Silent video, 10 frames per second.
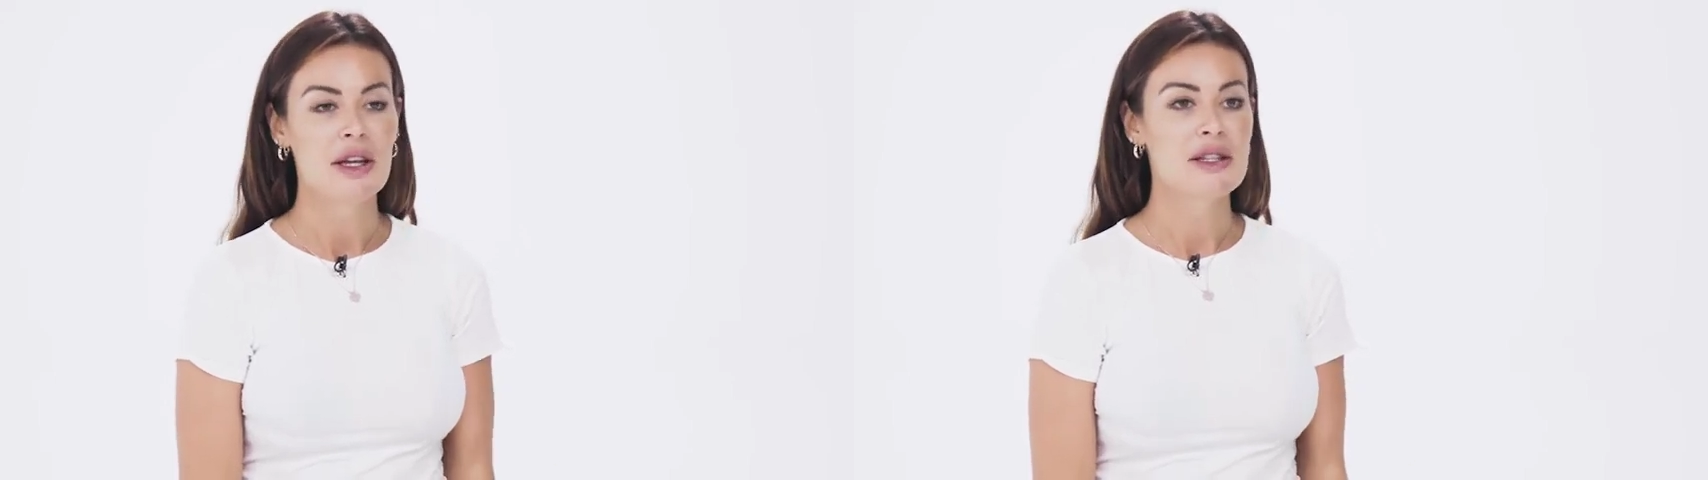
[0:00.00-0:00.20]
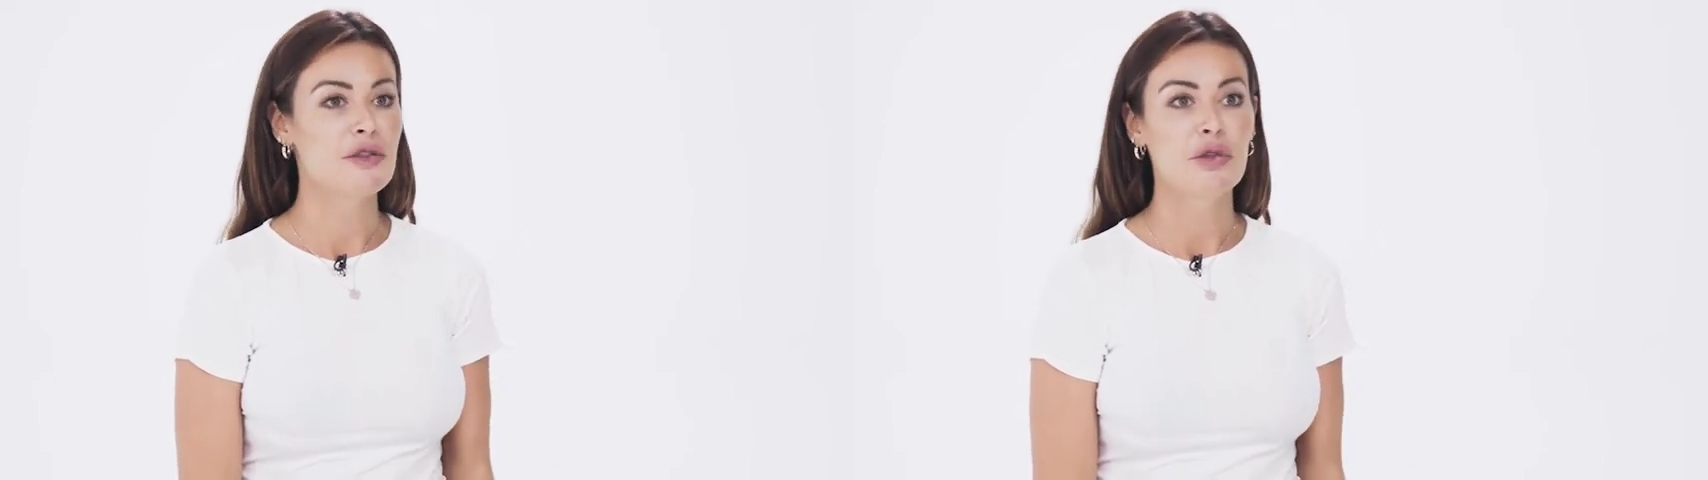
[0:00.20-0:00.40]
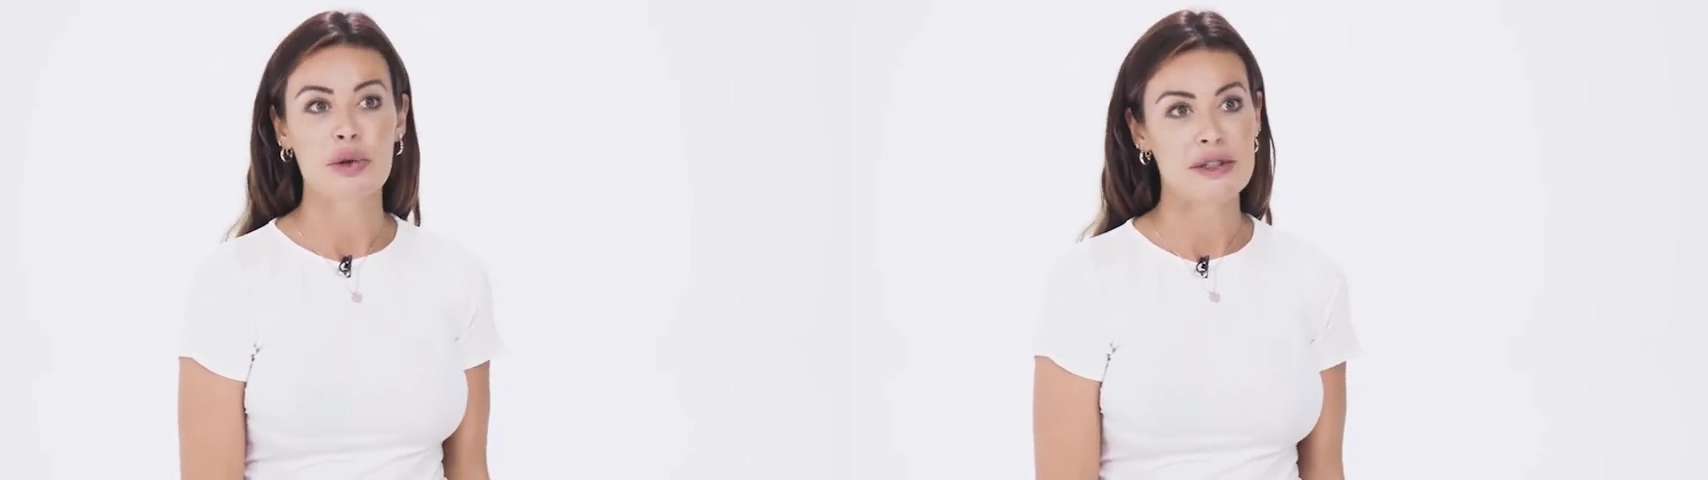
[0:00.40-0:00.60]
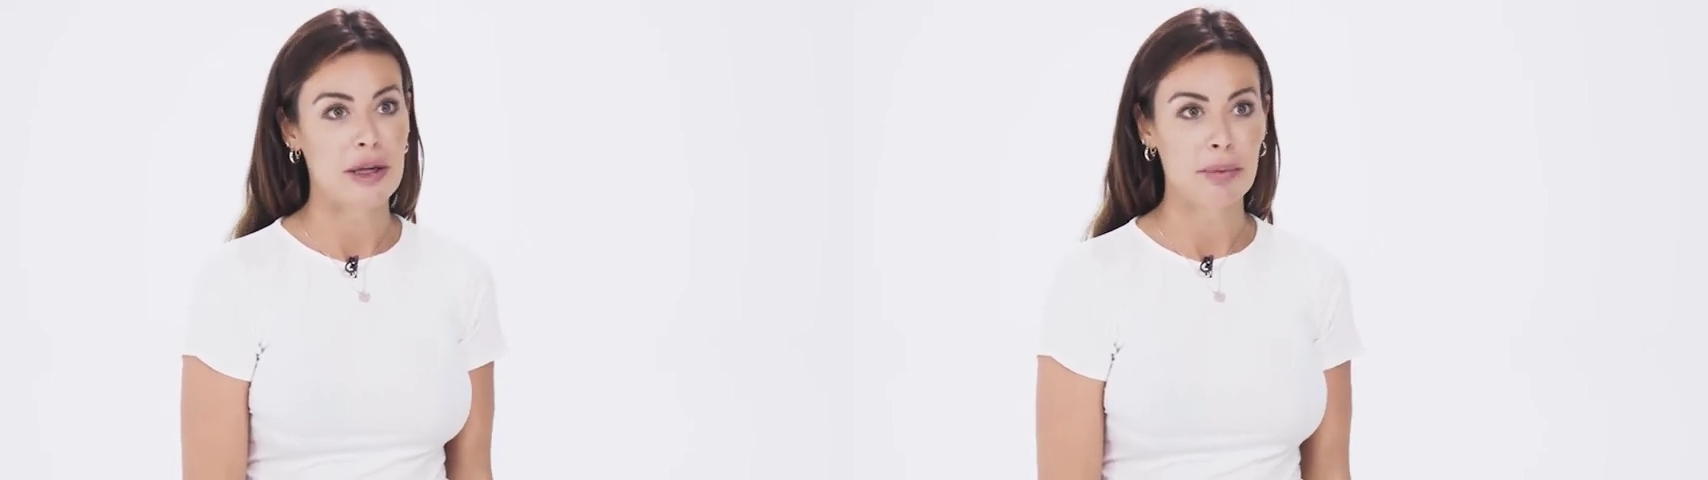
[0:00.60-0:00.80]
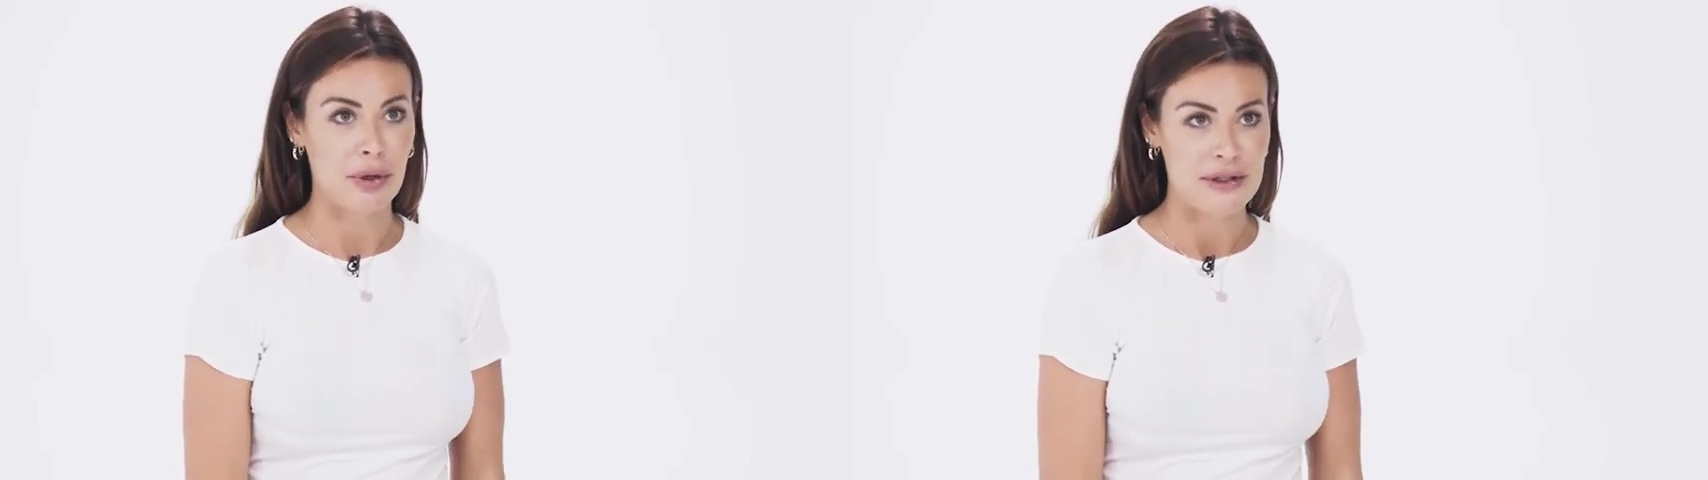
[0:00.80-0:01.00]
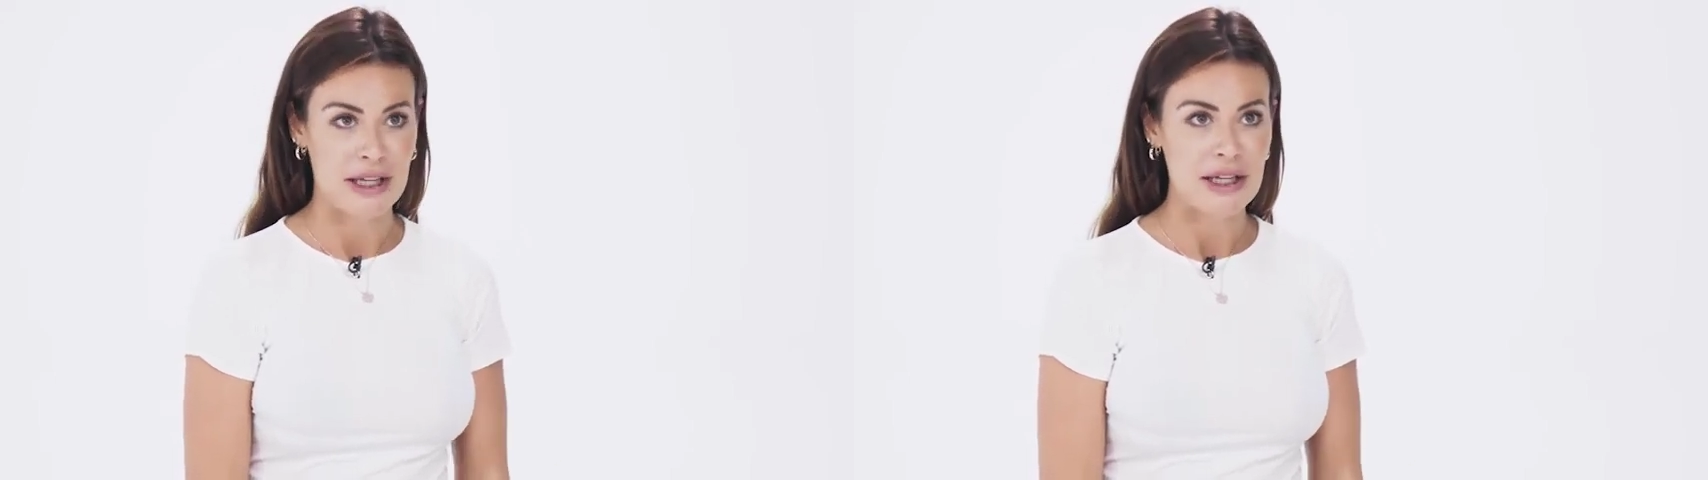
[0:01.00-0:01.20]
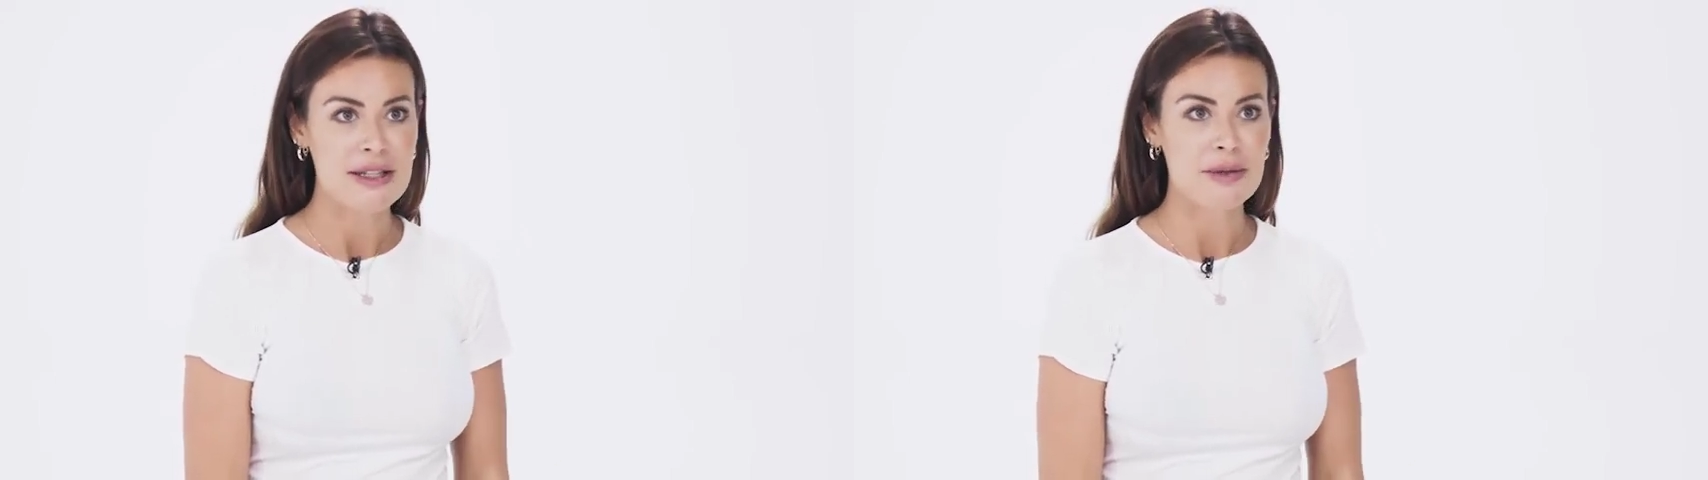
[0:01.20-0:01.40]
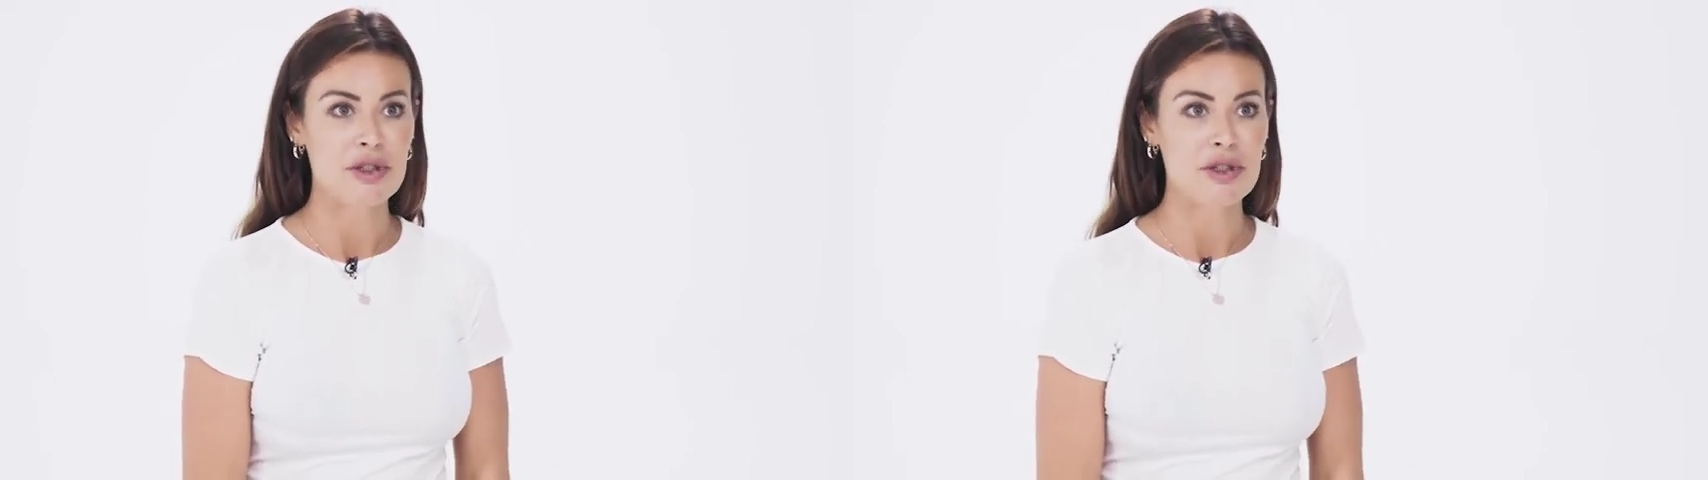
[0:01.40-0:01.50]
It's a four-step process,